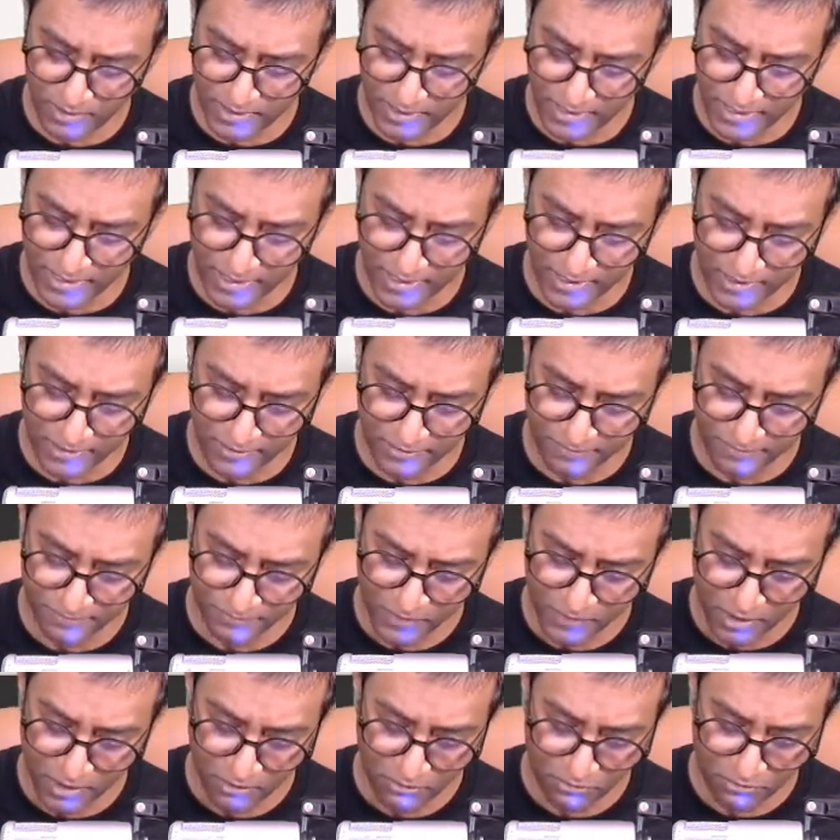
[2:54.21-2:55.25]
can
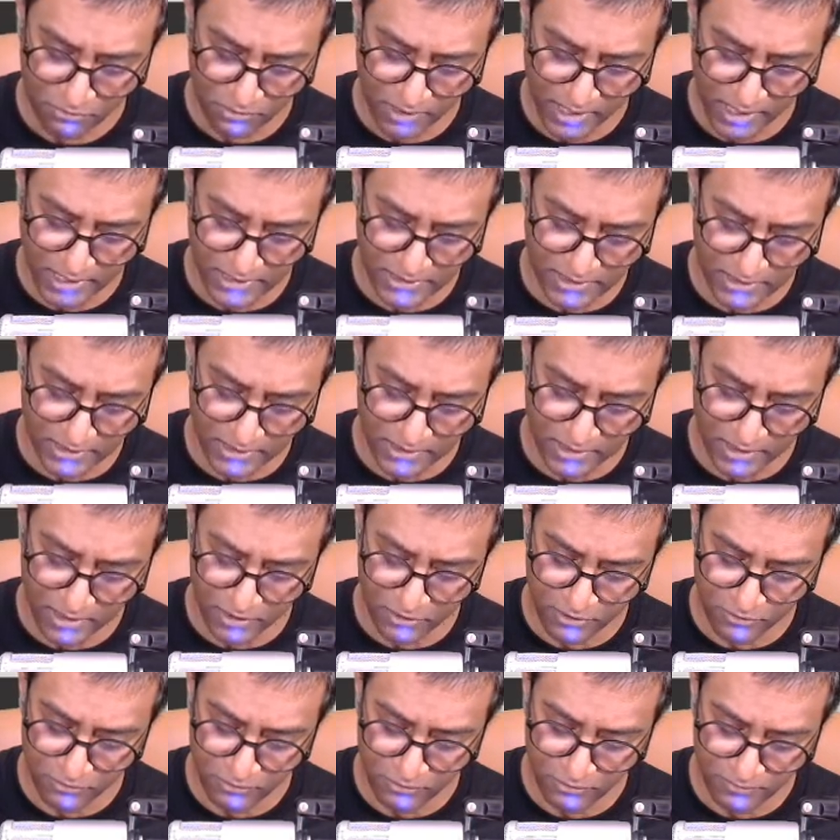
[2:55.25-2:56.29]
write it
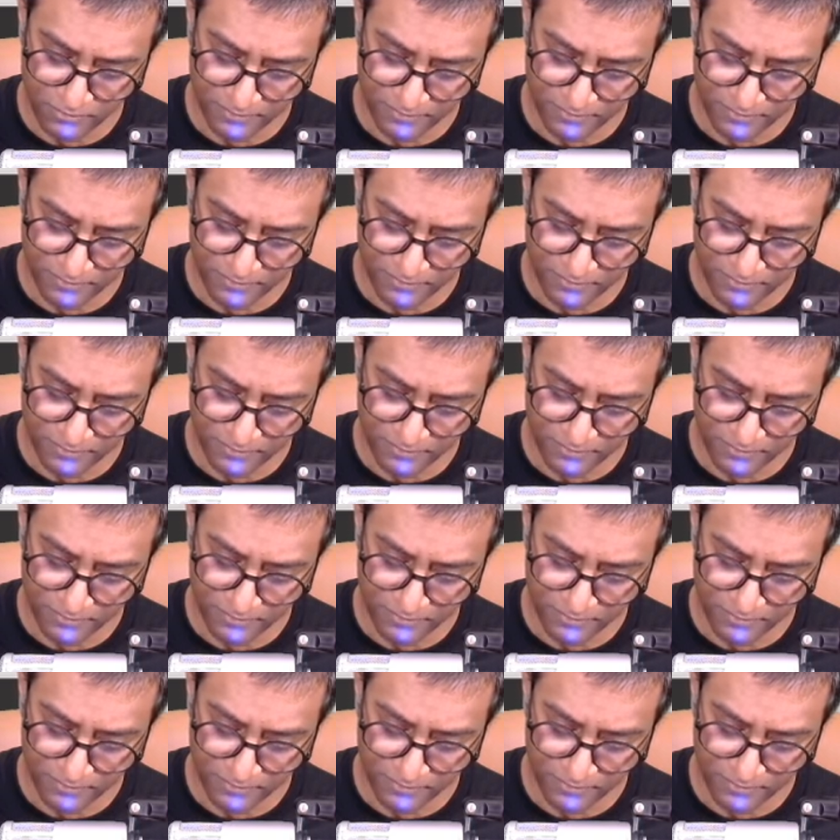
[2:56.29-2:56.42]
down,